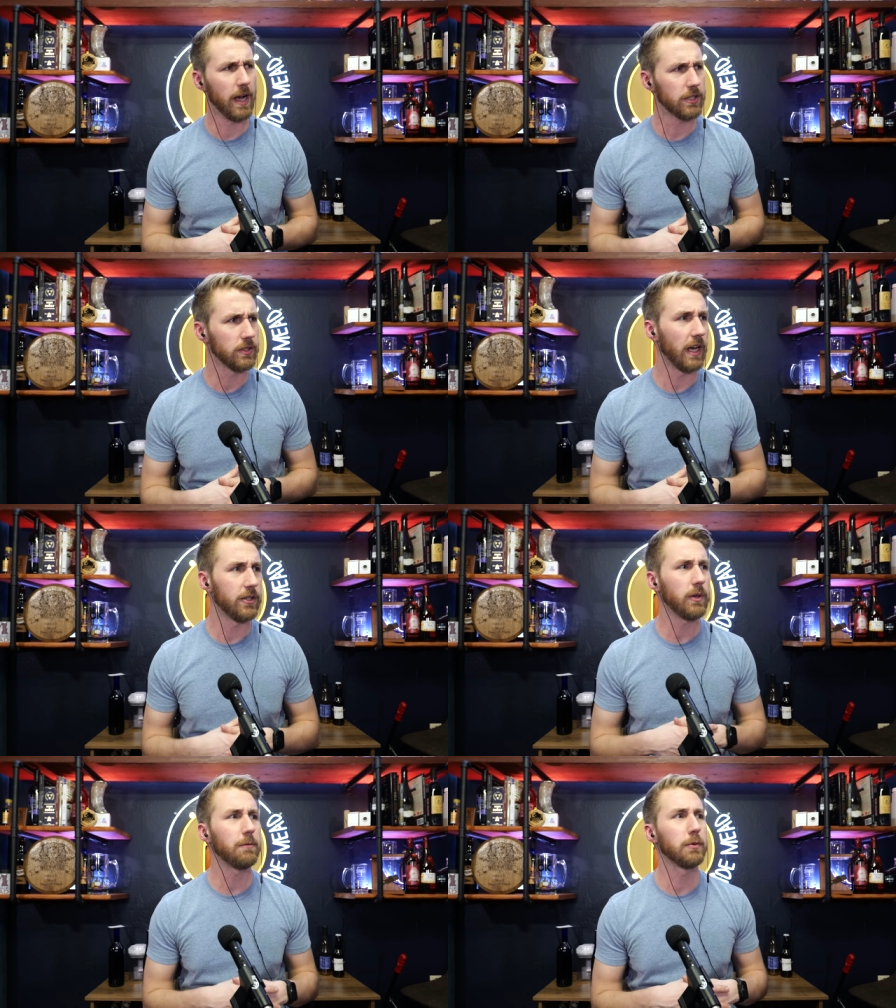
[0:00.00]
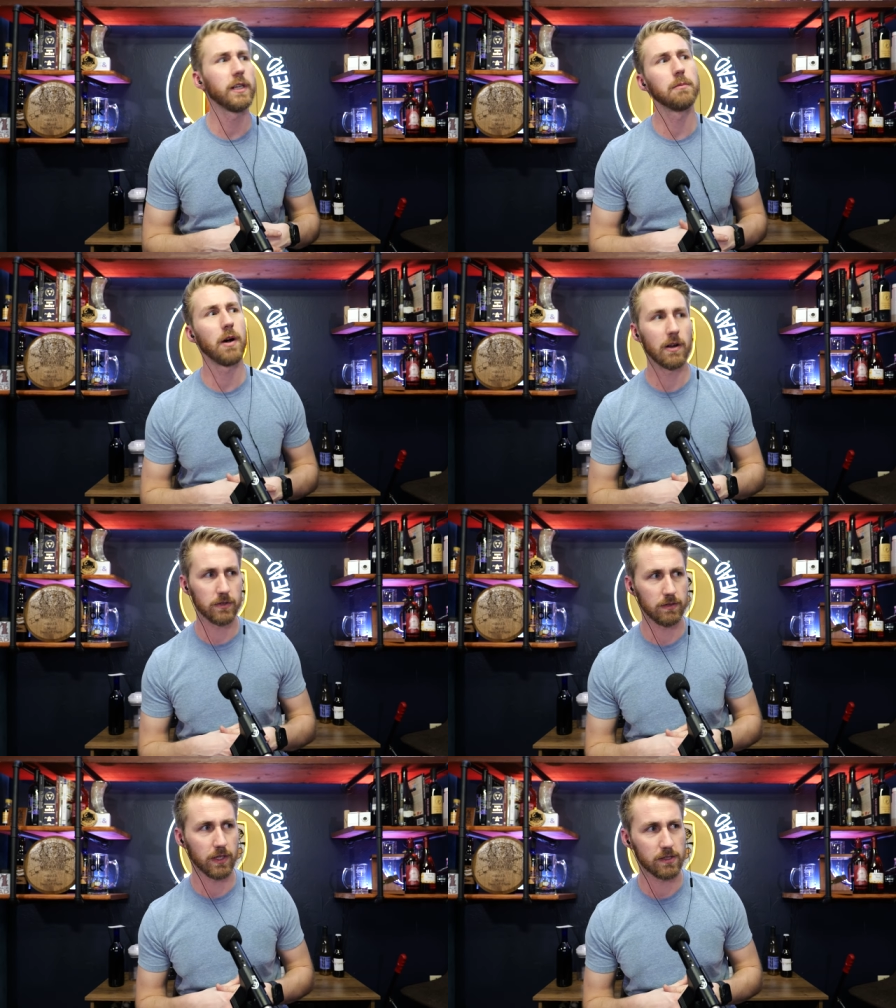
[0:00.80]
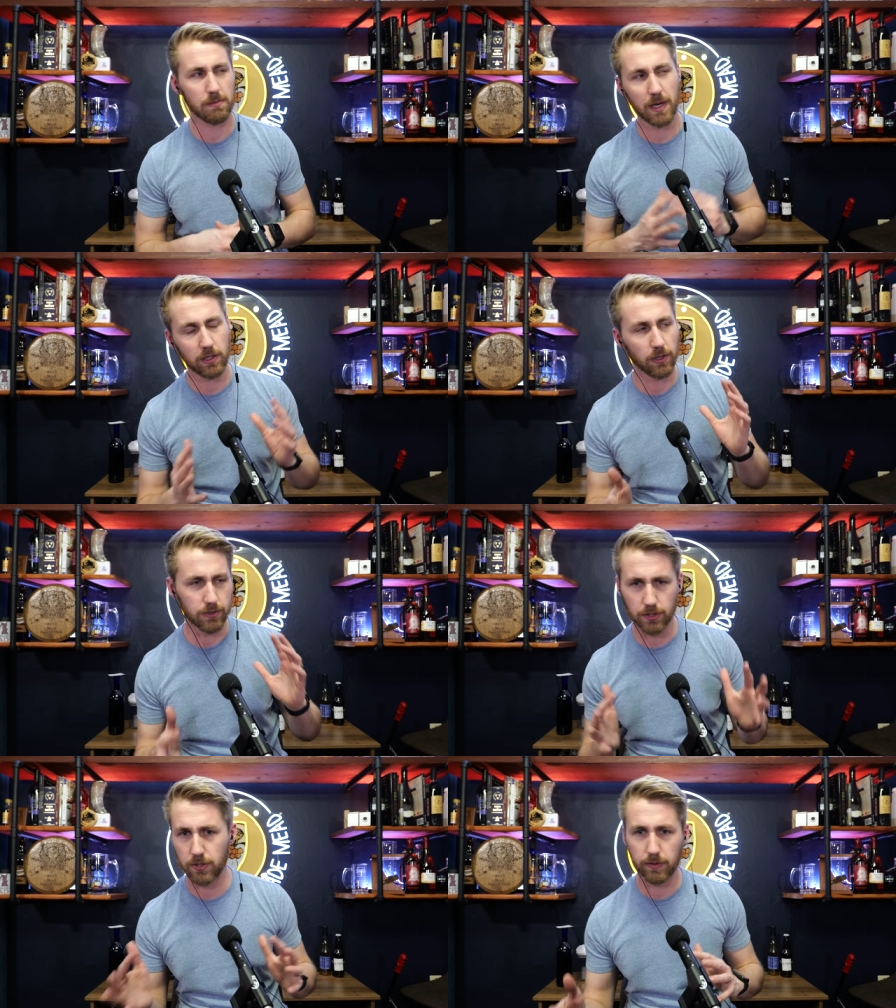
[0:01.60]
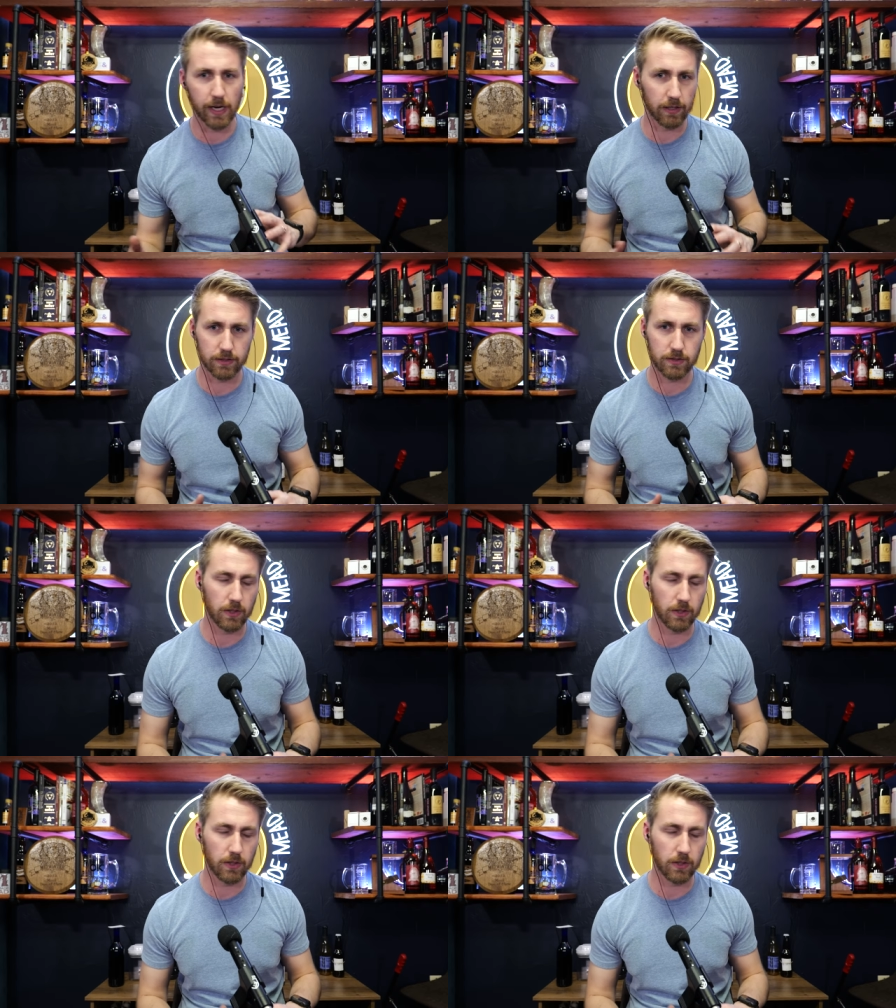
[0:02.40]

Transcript: Actually, I do have plenty of bottles of it because I made close to 2 gallons.